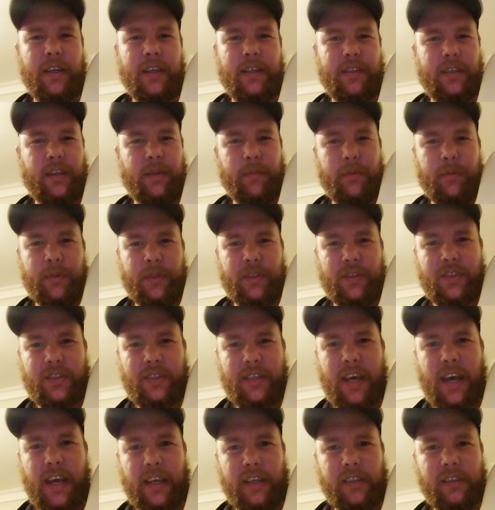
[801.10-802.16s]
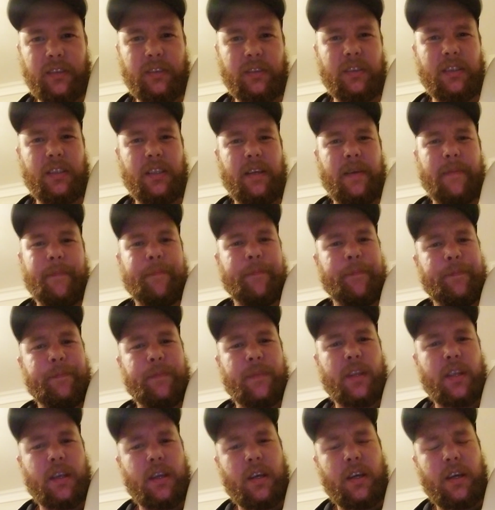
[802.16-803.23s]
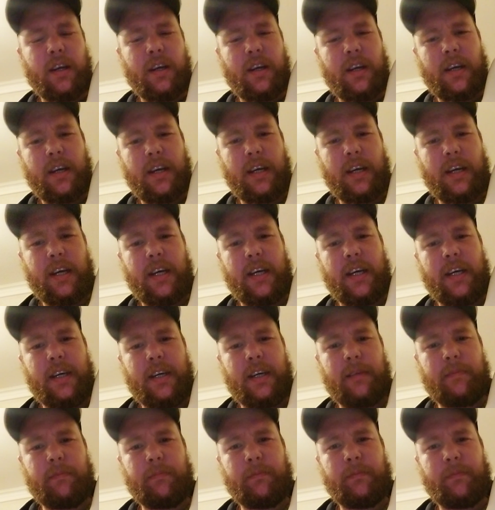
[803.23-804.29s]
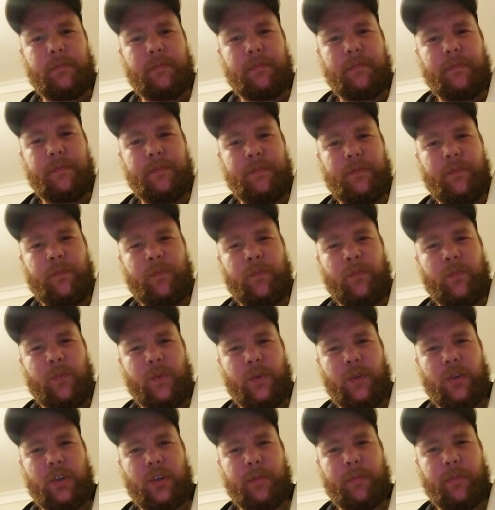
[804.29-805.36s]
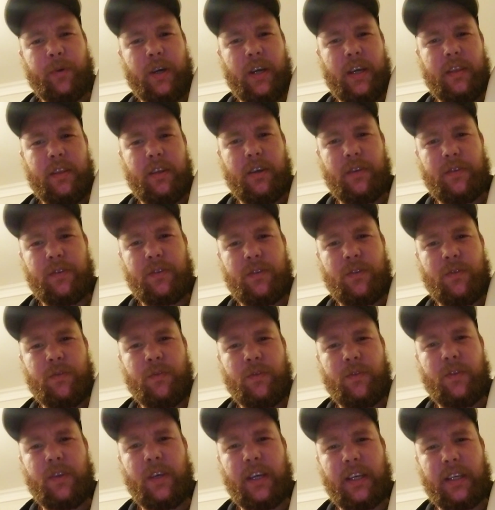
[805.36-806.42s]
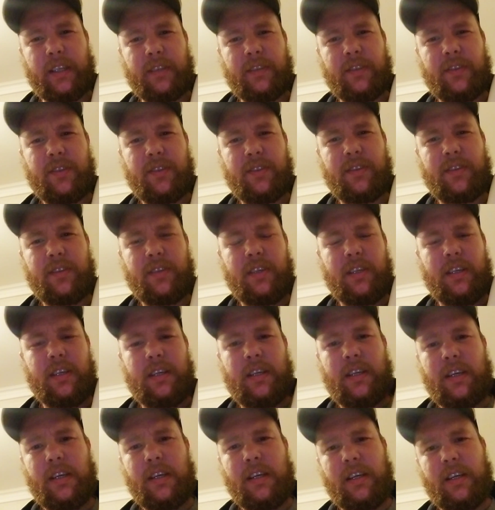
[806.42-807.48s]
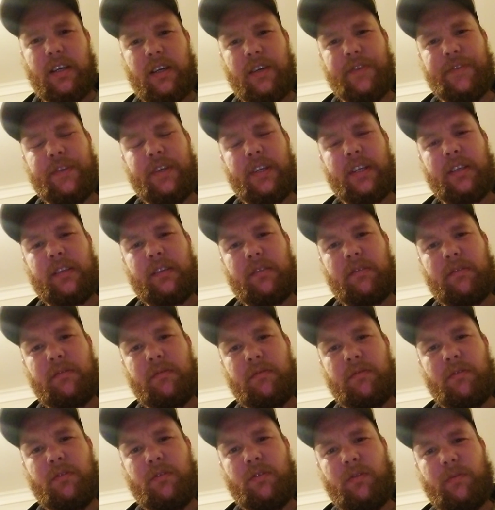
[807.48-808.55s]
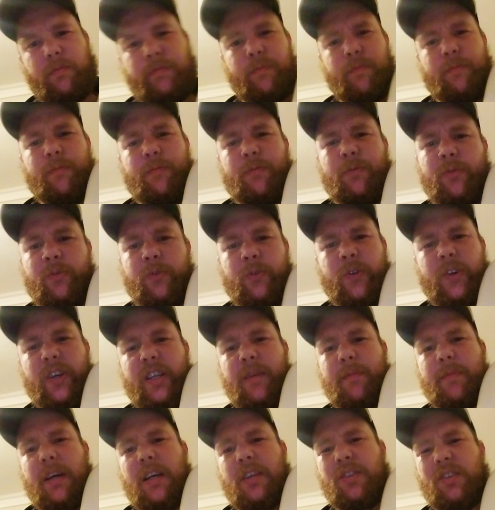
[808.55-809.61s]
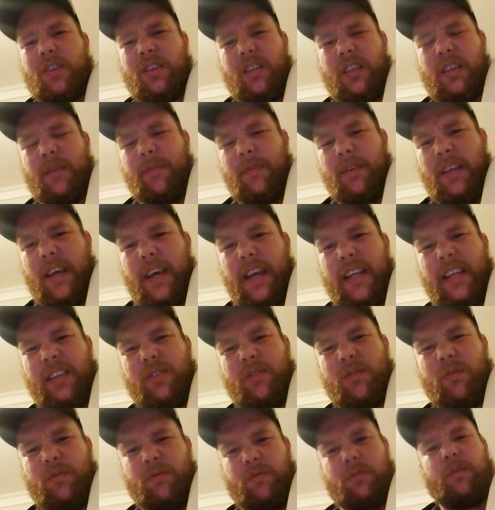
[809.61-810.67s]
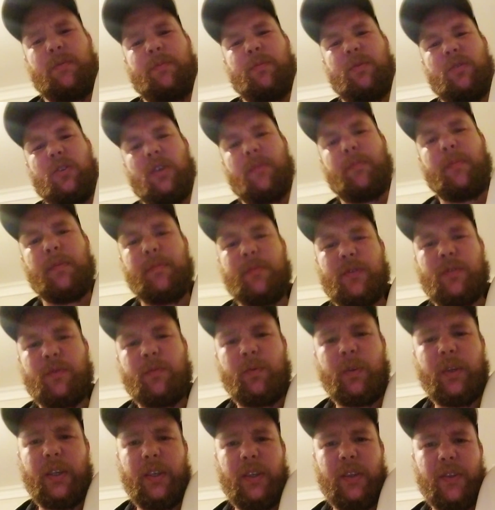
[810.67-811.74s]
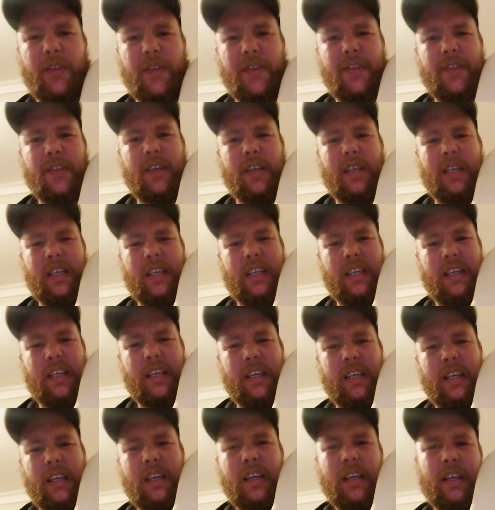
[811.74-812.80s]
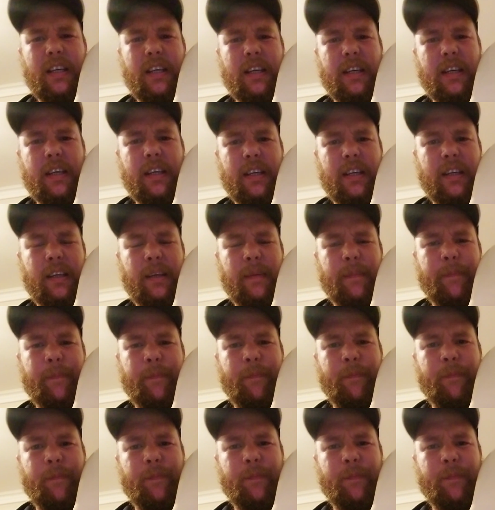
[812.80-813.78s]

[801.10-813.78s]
temperament scale. When you combine those two things, I think you pretty much eliminate all the problems with the